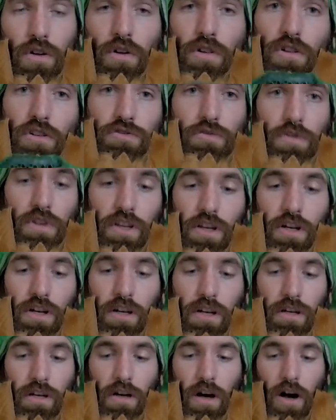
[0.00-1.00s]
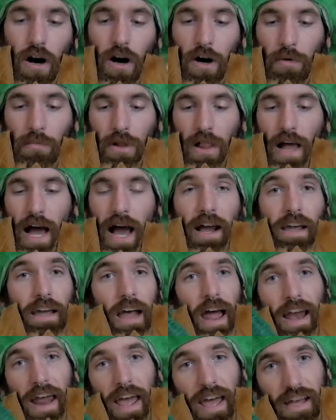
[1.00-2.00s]
Looks really good, all black,
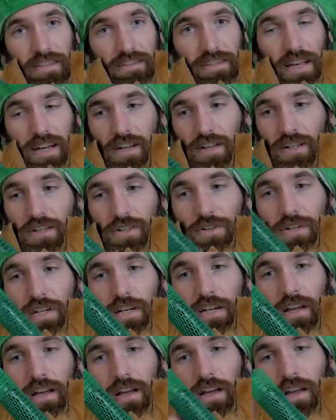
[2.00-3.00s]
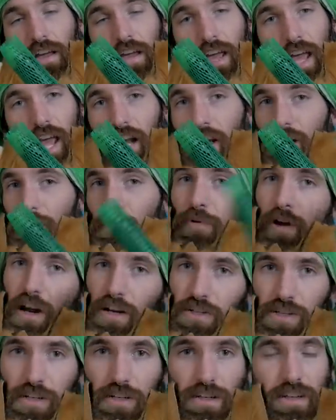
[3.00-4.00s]
and a headset included, and
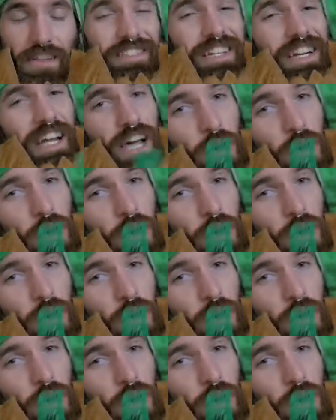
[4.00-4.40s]
compression. It's gonna